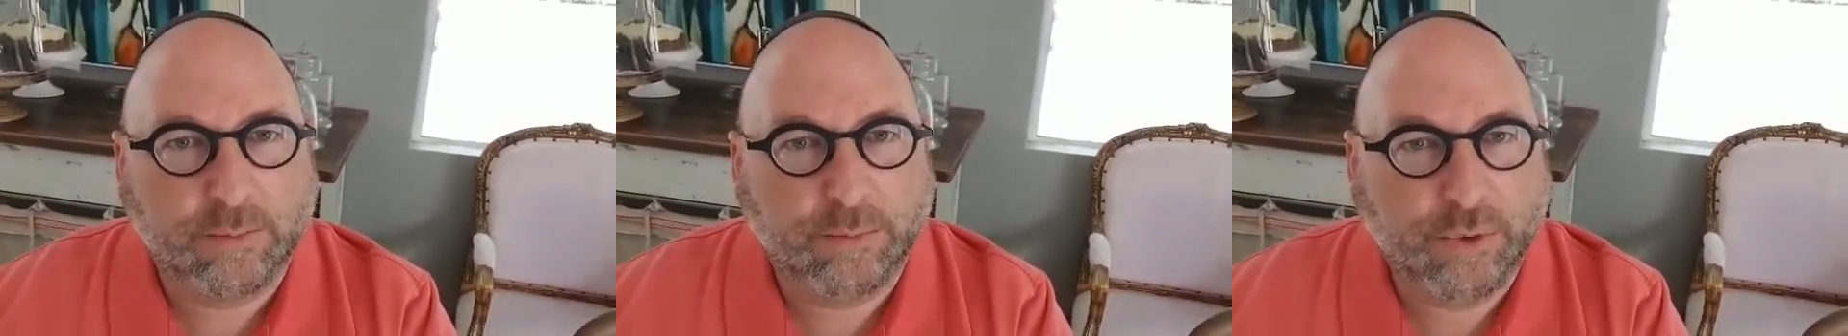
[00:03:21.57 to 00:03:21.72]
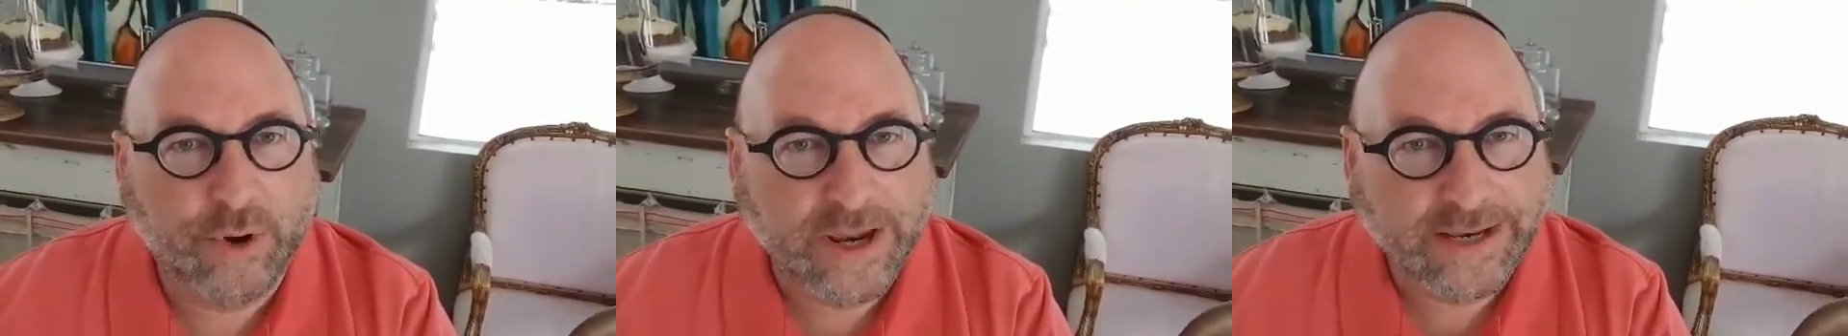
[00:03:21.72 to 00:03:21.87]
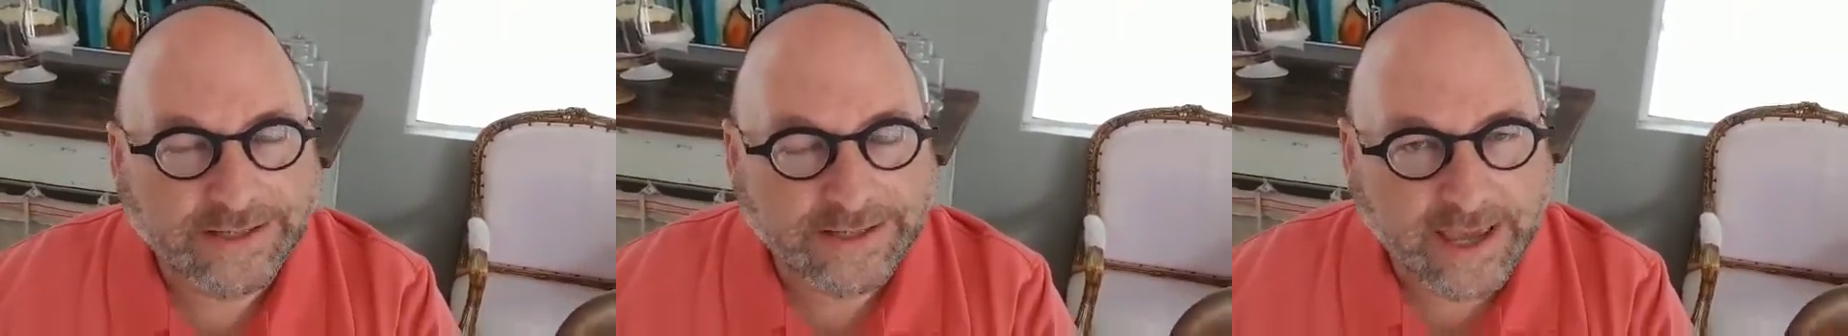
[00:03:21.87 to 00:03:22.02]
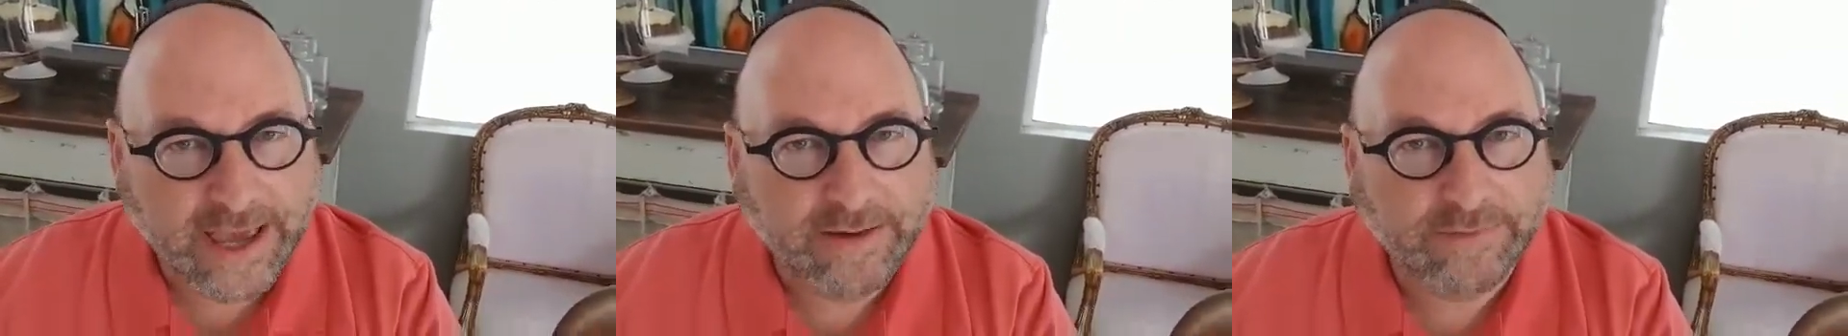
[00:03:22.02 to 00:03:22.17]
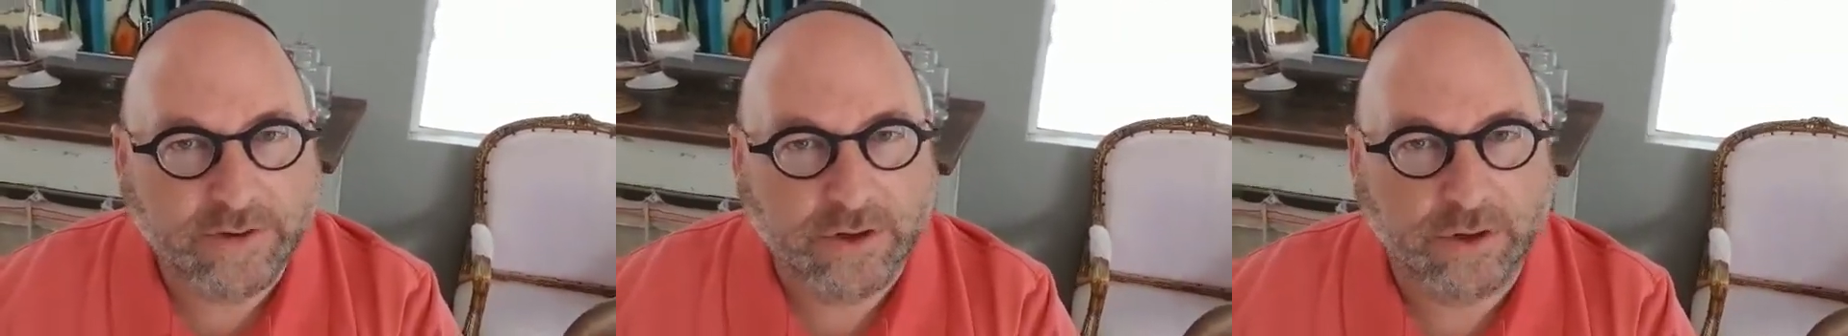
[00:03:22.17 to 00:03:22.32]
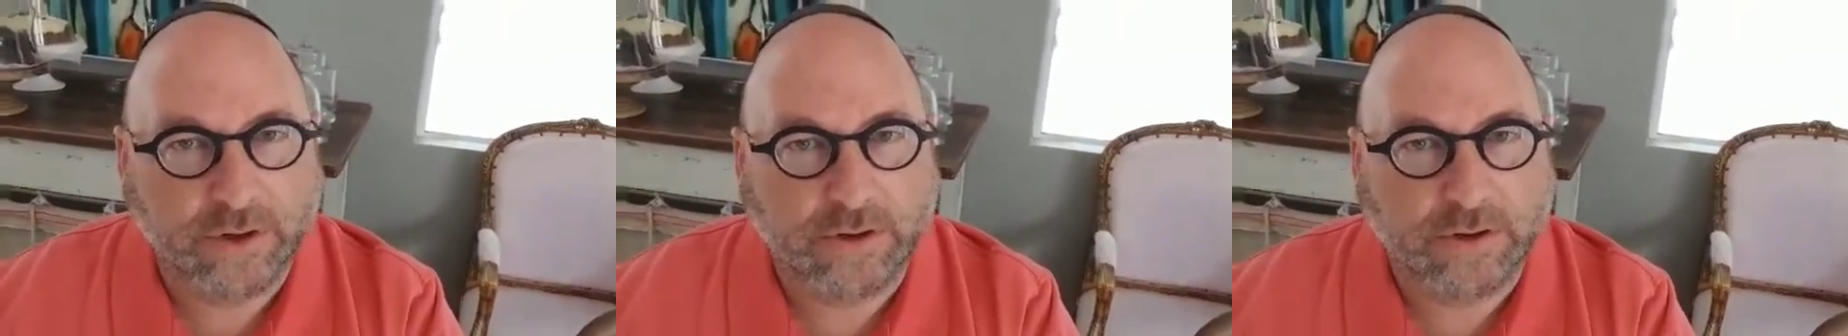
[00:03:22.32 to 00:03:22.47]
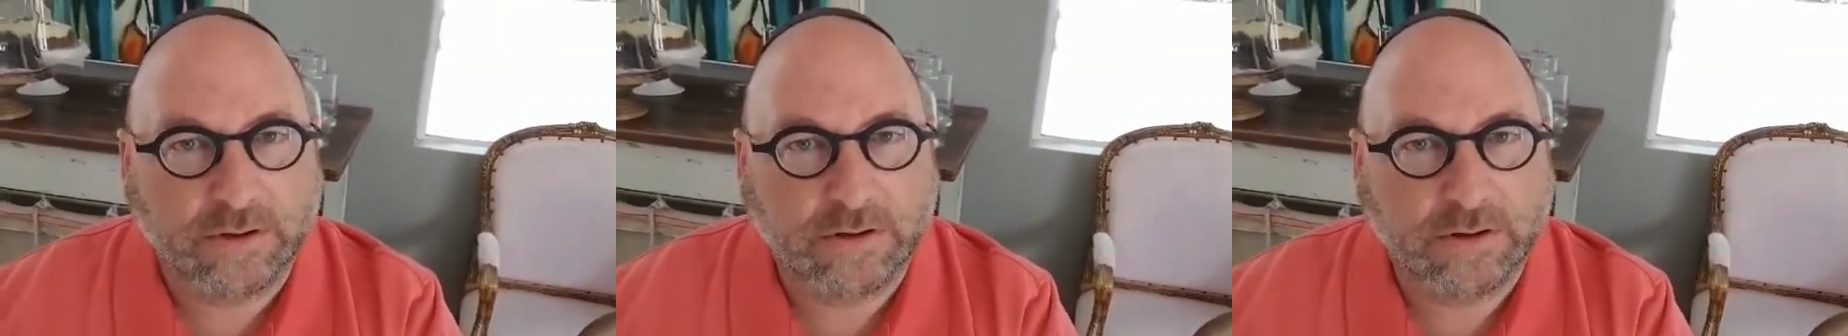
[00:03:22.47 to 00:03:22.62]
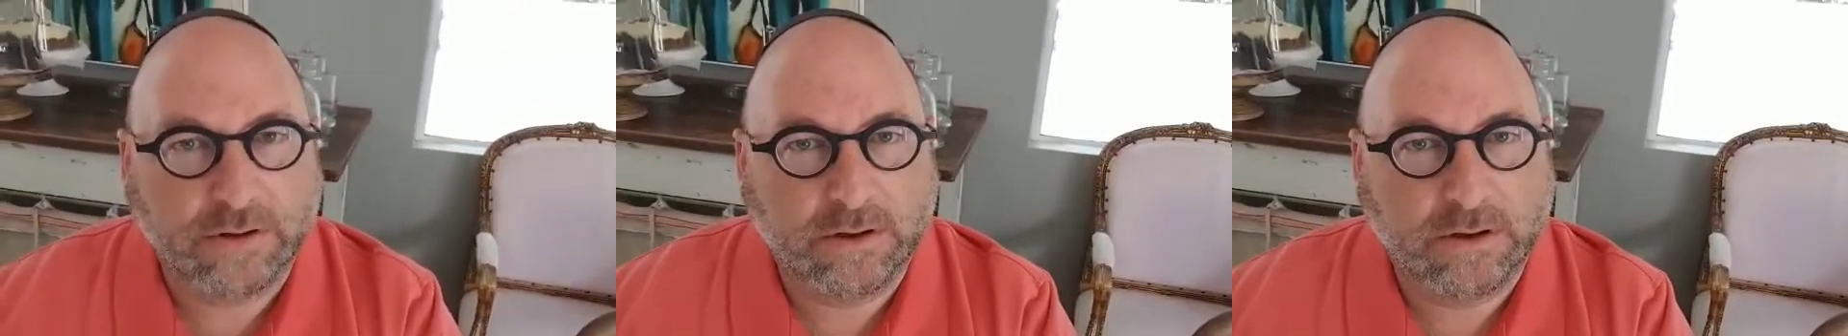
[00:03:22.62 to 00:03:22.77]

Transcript: Brett Kavanaugh